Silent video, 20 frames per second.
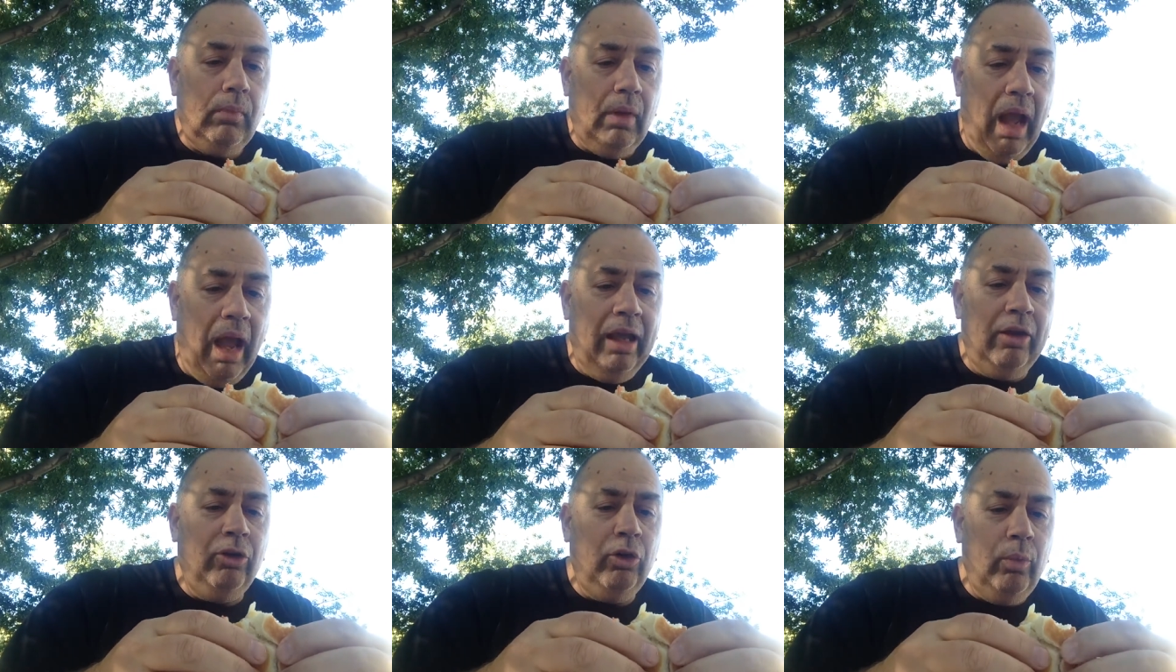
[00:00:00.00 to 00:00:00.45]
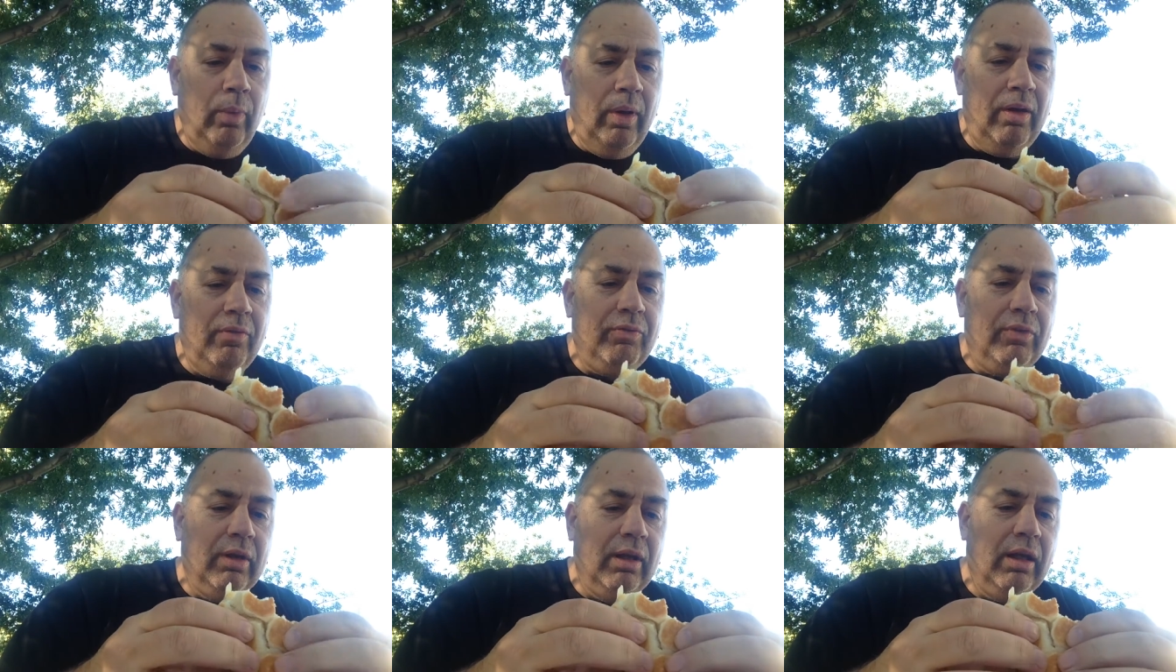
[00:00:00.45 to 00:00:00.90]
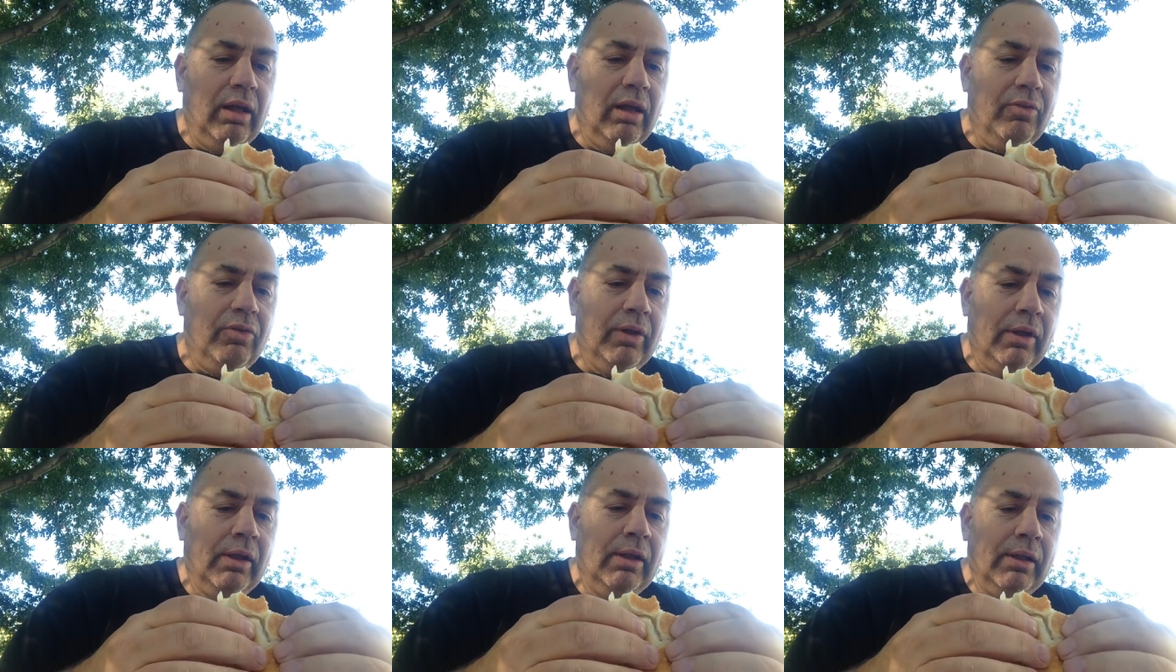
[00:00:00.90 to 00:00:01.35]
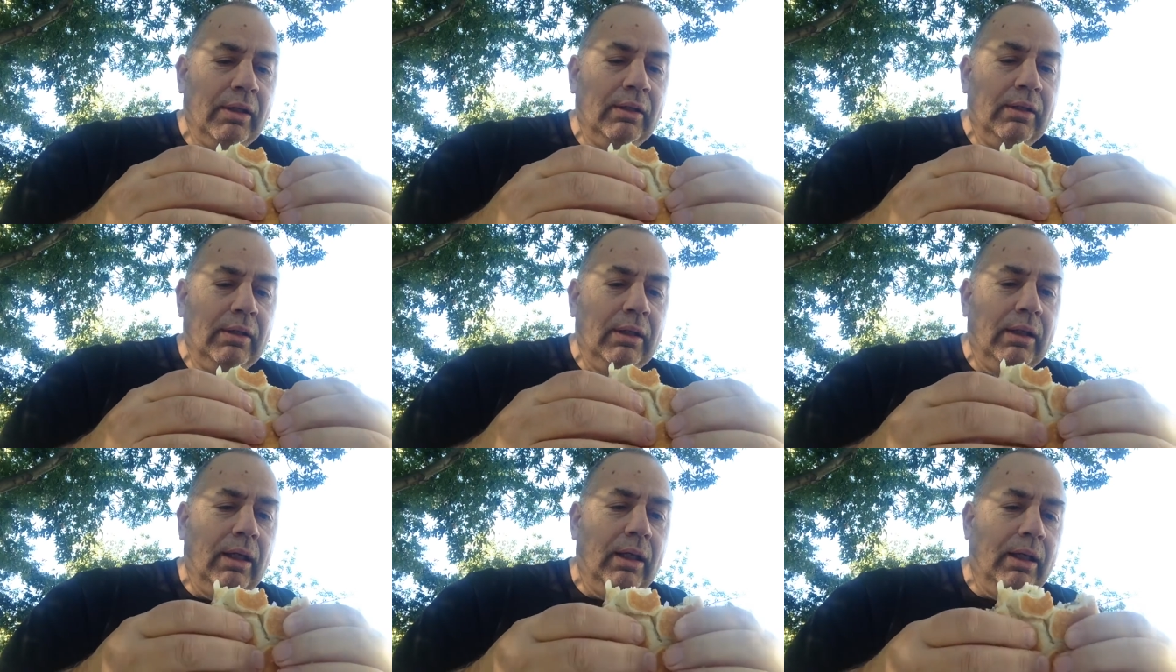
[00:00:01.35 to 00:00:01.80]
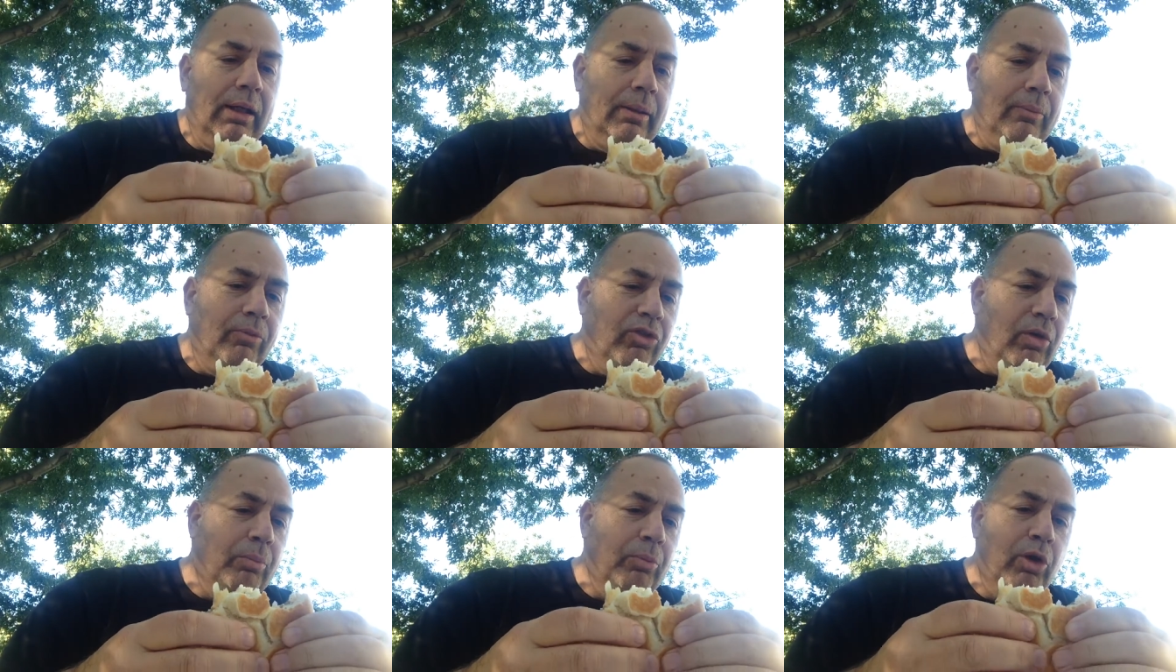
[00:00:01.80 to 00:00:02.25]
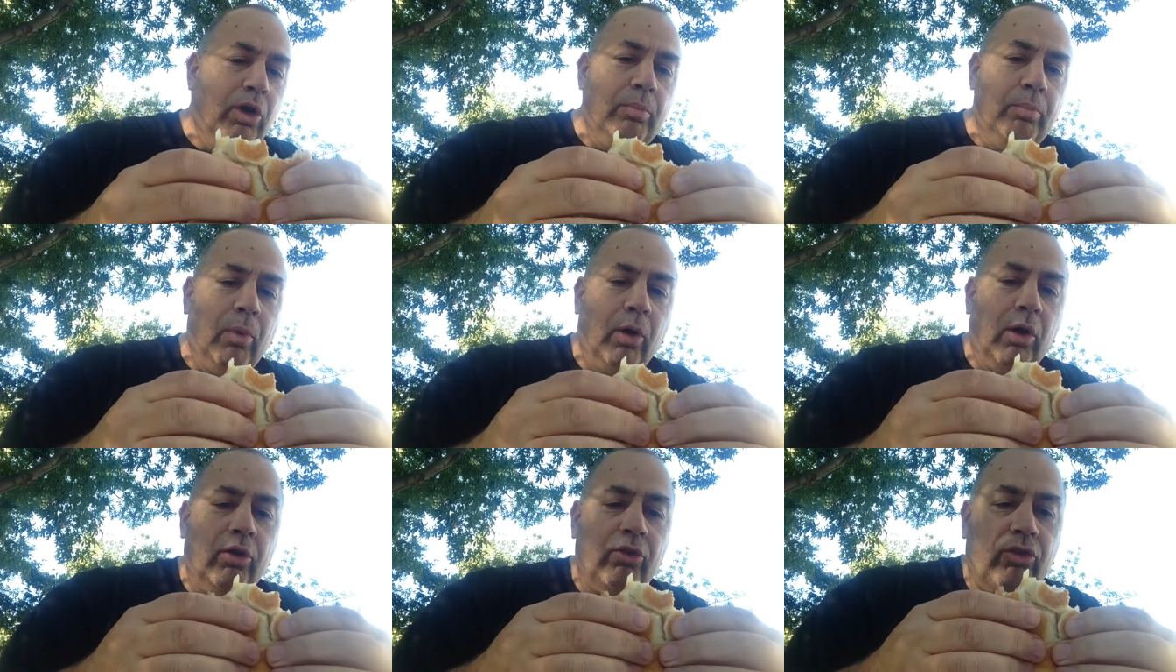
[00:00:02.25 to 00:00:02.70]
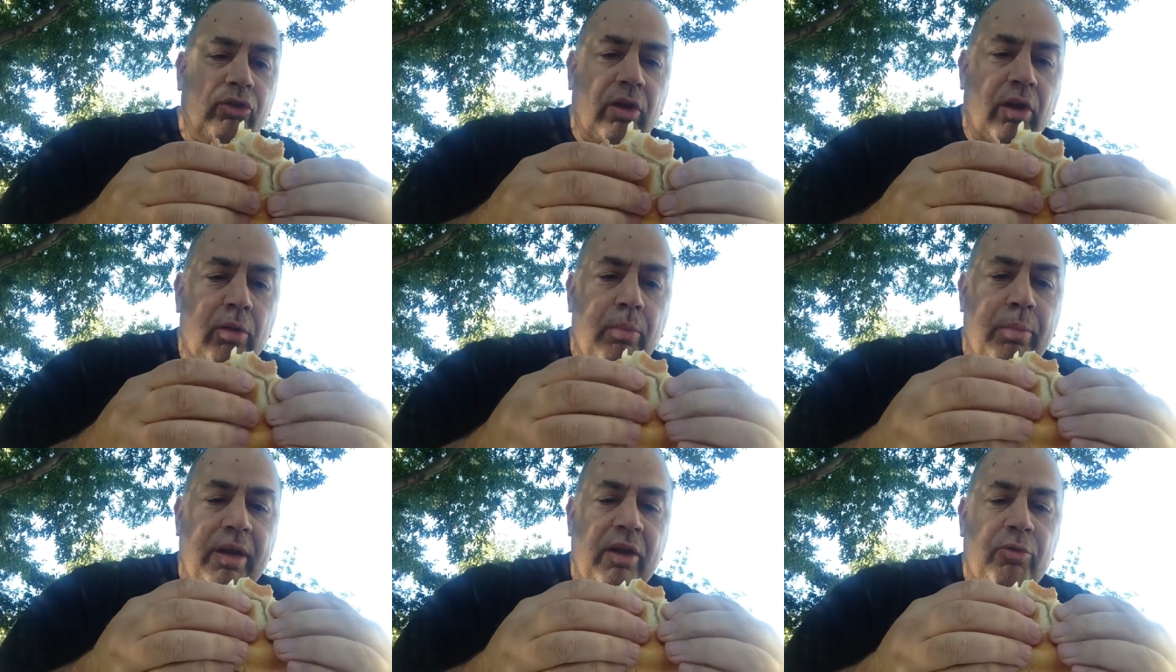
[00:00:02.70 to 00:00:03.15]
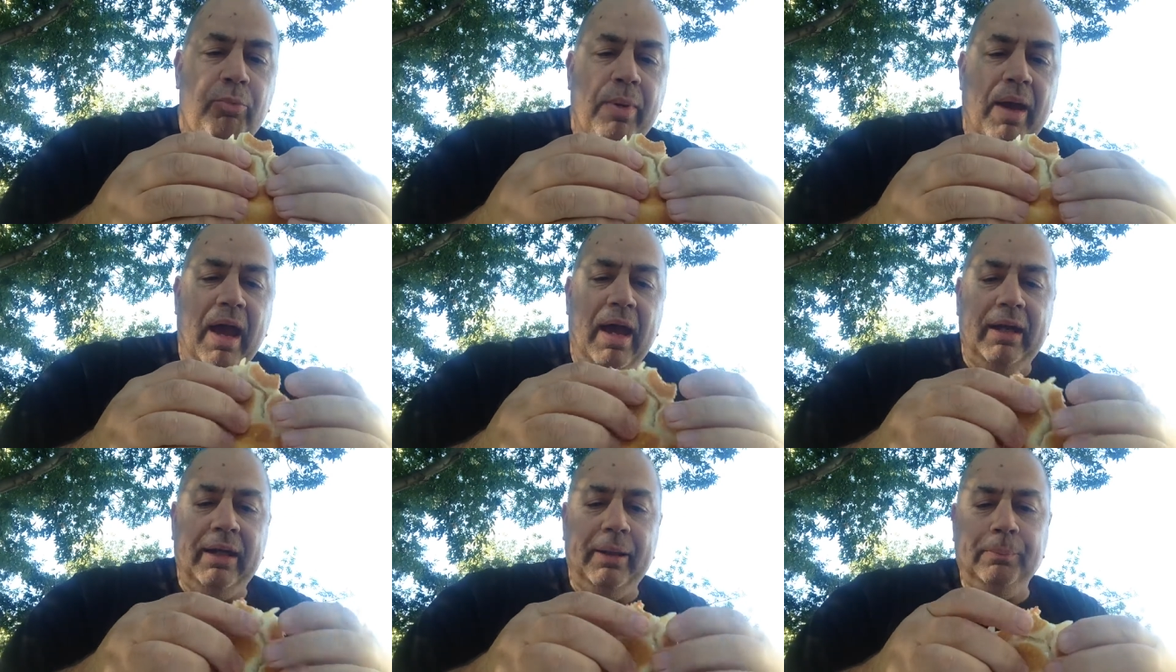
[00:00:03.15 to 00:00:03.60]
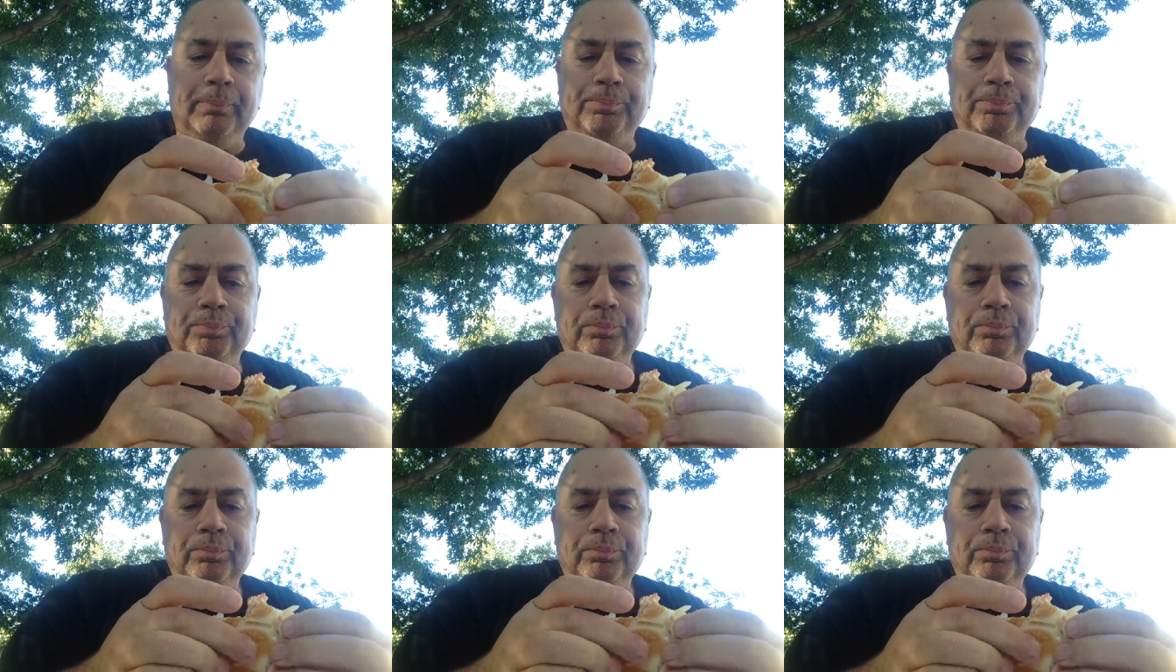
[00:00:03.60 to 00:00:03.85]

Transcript: I do have to give uh, some good marks to the beef patty.